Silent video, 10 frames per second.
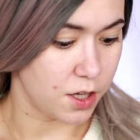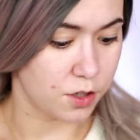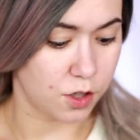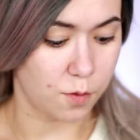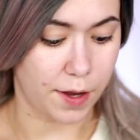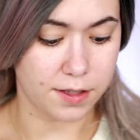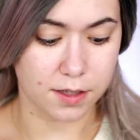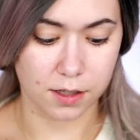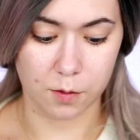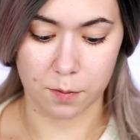So
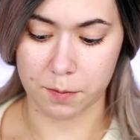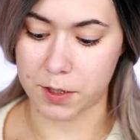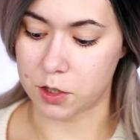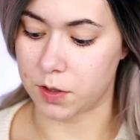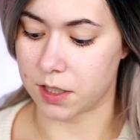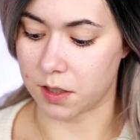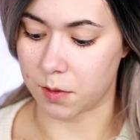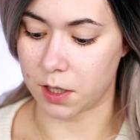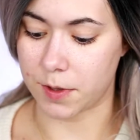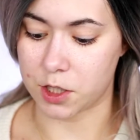basically what I'm going to be doing is
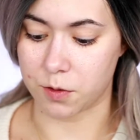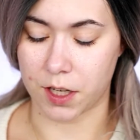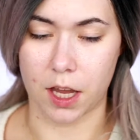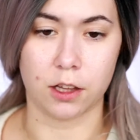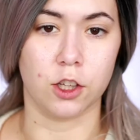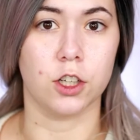I'm going to be doing a